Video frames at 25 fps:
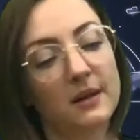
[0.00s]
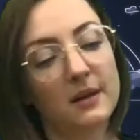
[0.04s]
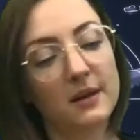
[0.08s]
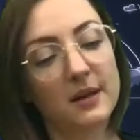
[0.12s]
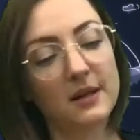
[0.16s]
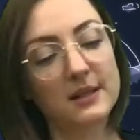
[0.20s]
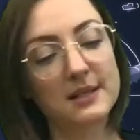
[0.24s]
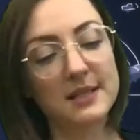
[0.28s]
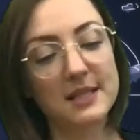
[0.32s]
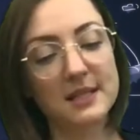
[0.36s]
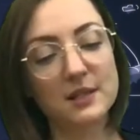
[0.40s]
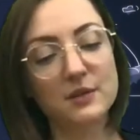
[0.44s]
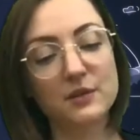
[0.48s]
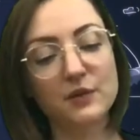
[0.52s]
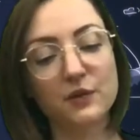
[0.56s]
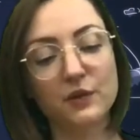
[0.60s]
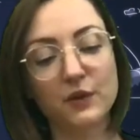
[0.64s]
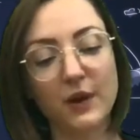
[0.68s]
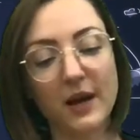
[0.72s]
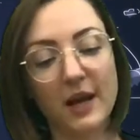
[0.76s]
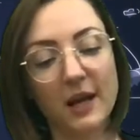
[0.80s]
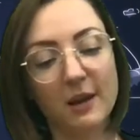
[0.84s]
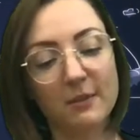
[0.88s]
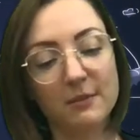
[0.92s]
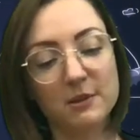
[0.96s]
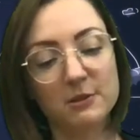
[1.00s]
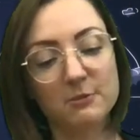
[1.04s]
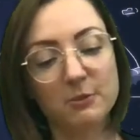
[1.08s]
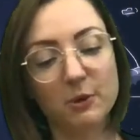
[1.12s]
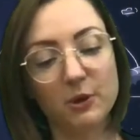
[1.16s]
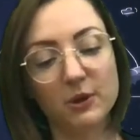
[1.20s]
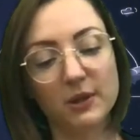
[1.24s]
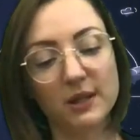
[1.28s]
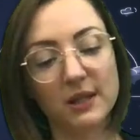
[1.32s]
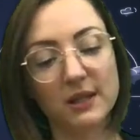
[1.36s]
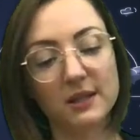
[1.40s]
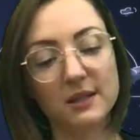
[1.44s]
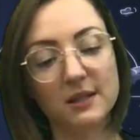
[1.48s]
It says, framed,
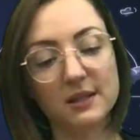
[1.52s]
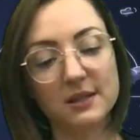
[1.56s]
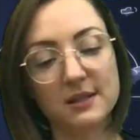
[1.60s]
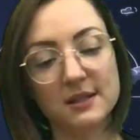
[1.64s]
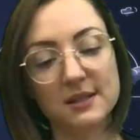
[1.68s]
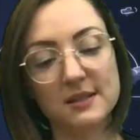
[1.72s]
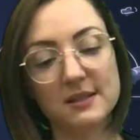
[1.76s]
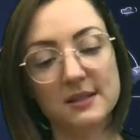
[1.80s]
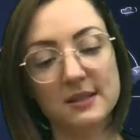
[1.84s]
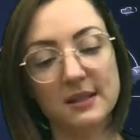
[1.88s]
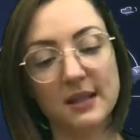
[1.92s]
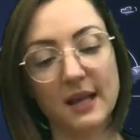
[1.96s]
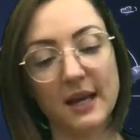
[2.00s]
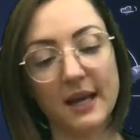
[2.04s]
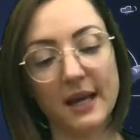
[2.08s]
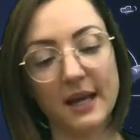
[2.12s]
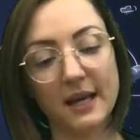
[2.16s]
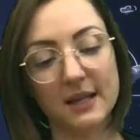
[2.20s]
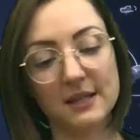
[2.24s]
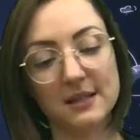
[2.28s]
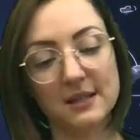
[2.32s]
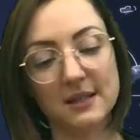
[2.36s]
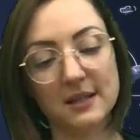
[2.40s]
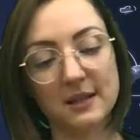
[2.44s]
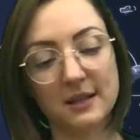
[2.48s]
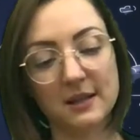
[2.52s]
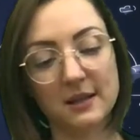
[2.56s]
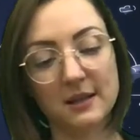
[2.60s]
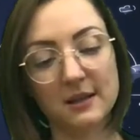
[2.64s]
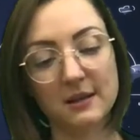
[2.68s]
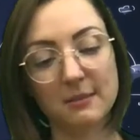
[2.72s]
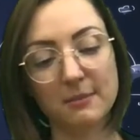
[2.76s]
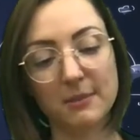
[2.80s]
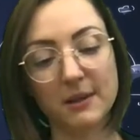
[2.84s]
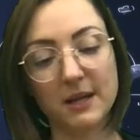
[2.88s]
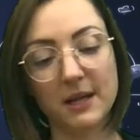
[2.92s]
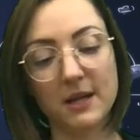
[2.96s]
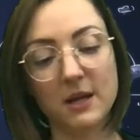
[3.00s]
bullied, disliked,
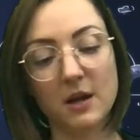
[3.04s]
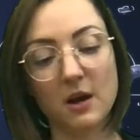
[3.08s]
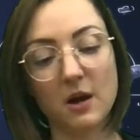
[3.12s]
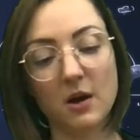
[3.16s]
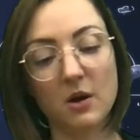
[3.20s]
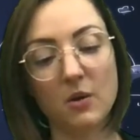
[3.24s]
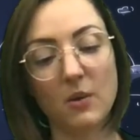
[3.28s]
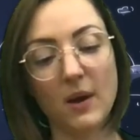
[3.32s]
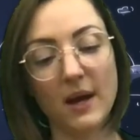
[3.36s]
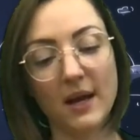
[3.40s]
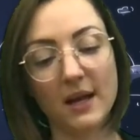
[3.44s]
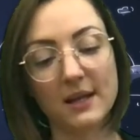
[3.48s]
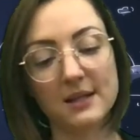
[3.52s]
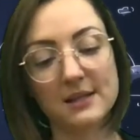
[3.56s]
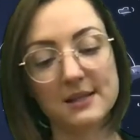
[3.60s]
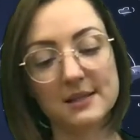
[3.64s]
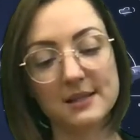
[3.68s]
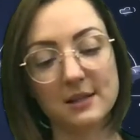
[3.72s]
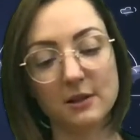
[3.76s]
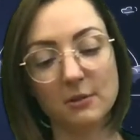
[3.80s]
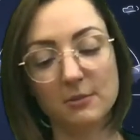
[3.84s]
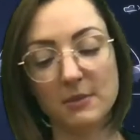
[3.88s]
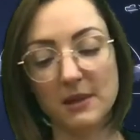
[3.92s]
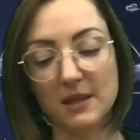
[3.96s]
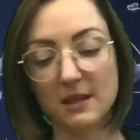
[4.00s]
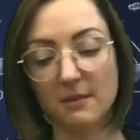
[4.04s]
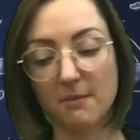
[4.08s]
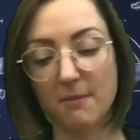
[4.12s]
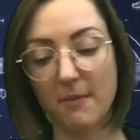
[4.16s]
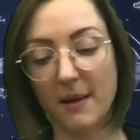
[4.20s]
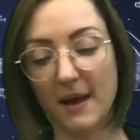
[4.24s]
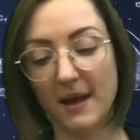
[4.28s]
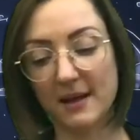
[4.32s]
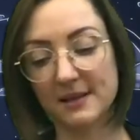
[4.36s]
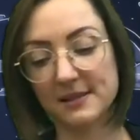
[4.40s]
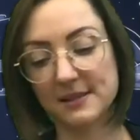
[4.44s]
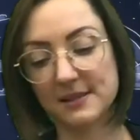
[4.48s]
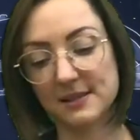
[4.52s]
but I know I can still be the
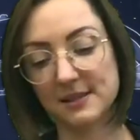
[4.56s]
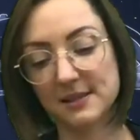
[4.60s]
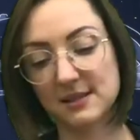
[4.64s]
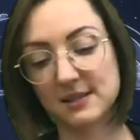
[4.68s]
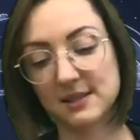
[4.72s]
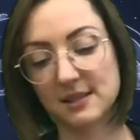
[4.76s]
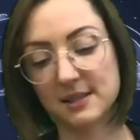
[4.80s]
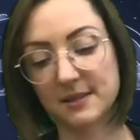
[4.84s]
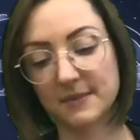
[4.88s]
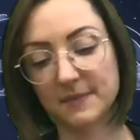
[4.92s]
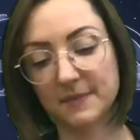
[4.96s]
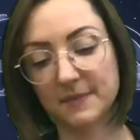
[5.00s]
best.